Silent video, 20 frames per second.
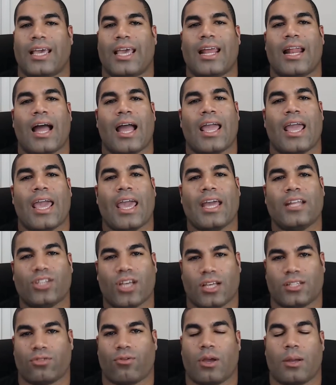NIH
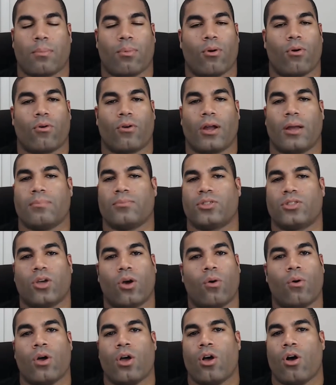has great programs.
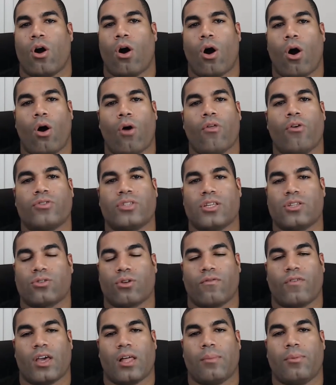So all those things are
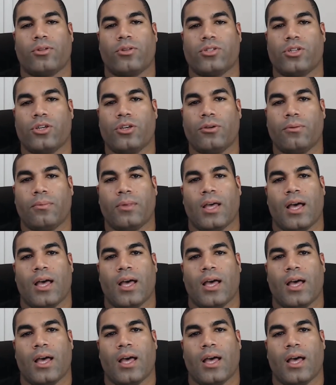available to you.